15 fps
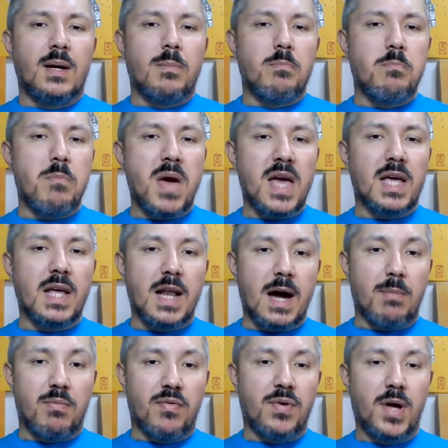make it
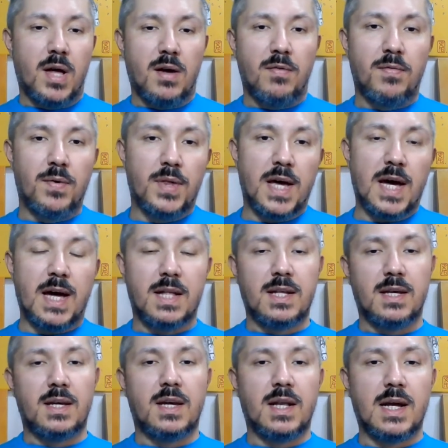up for that.
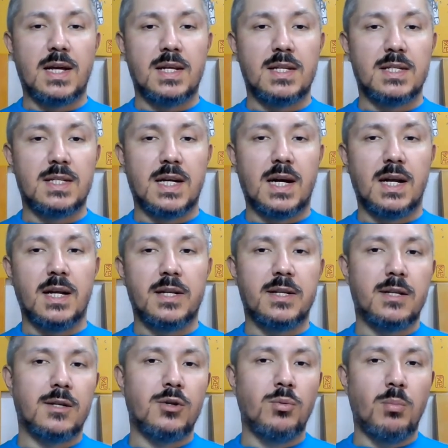And I decided
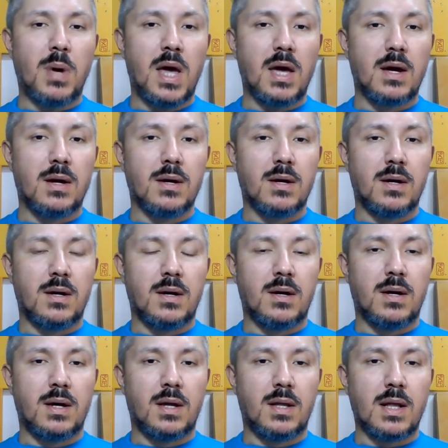to make
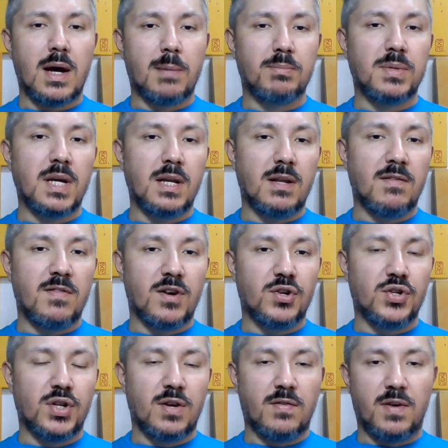an updated
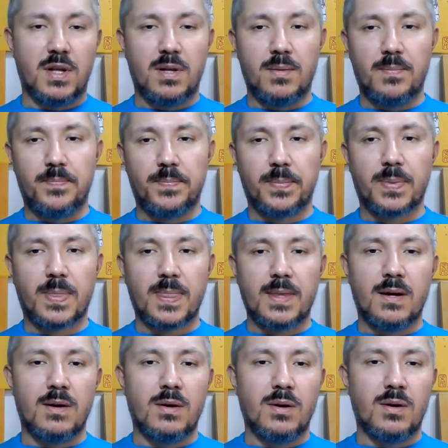version of it,
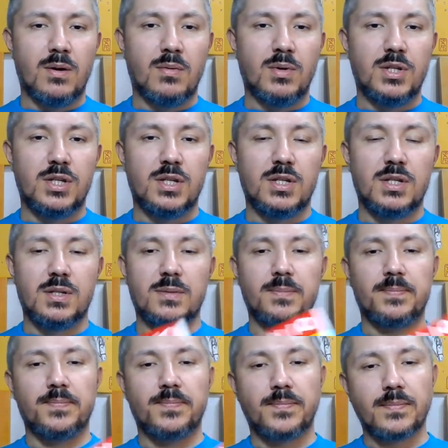which is
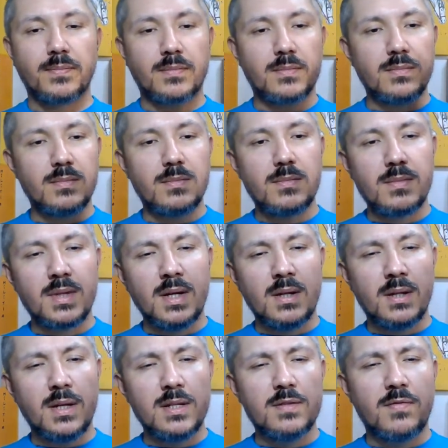
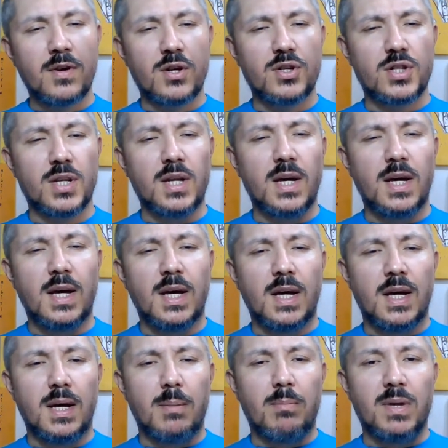this version.
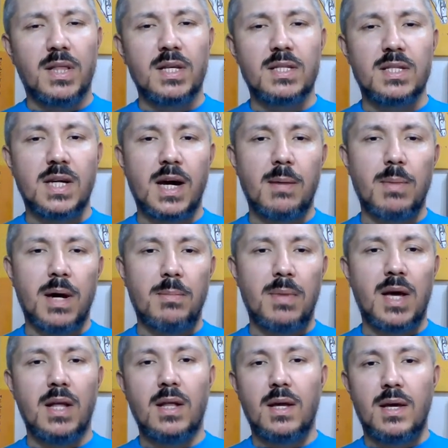But this time I
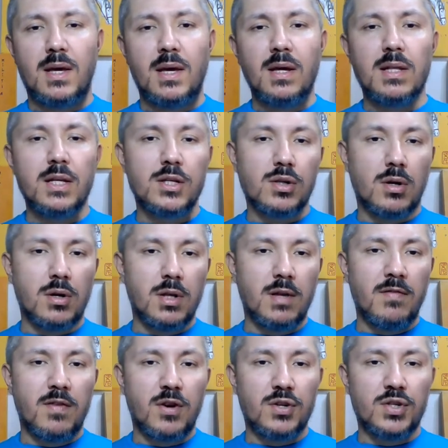made English only
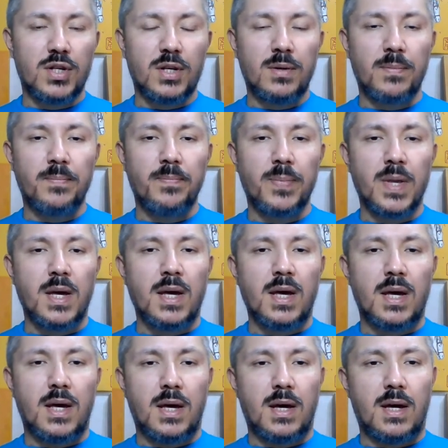version.
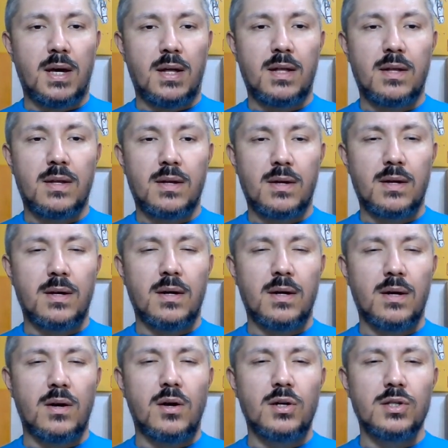And
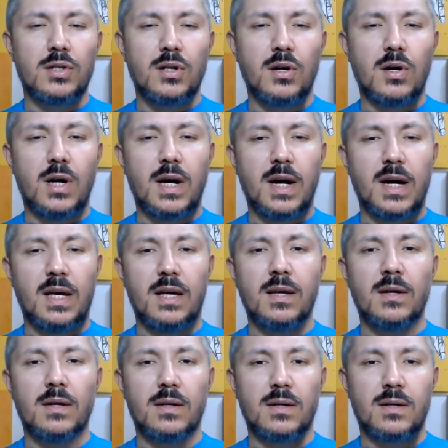also I